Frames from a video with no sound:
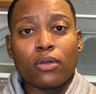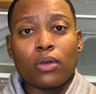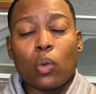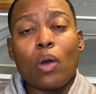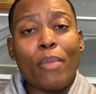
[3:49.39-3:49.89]

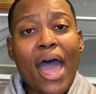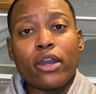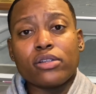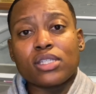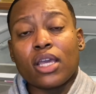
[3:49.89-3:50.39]
What
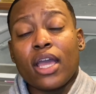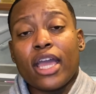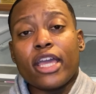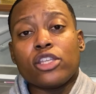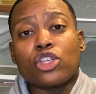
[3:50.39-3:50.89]
matters
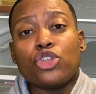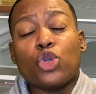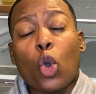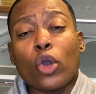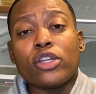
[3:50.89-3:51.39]
is
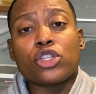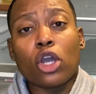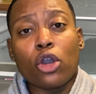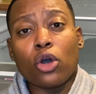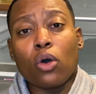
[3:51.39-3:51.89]
your
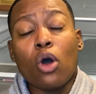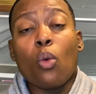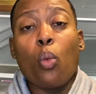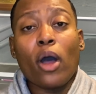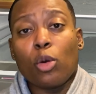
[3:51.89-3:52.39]
internal
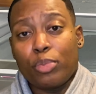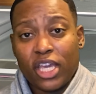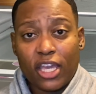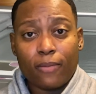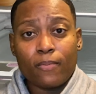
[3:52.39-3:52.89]
well-being.